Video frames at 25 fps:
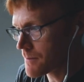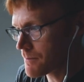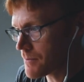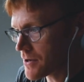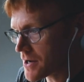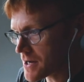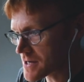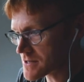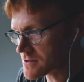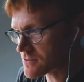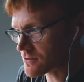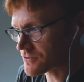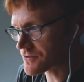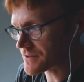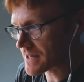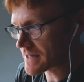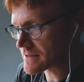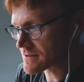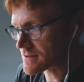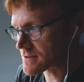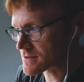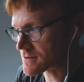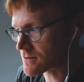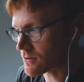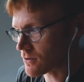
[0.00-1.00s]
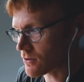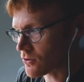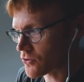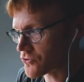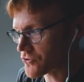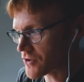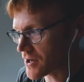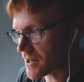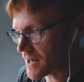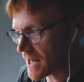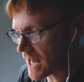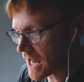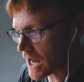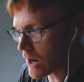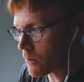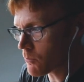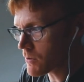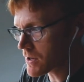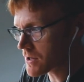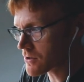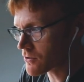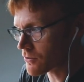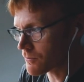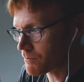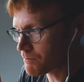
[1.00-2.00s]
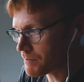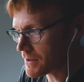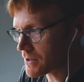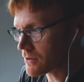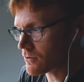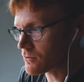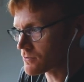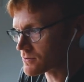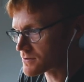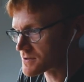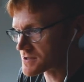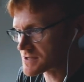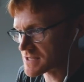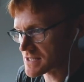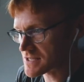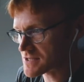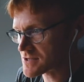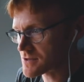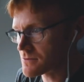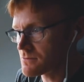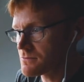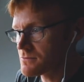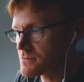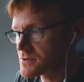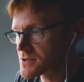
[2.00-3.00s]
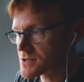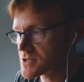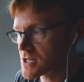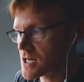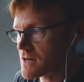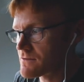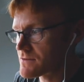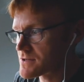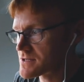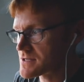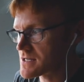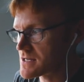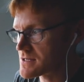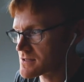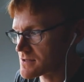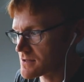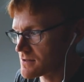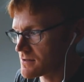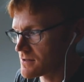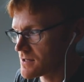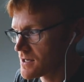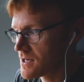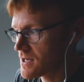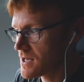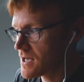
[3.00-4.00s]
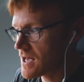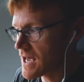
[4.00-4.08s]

personal data stores and how we could build systems, services, and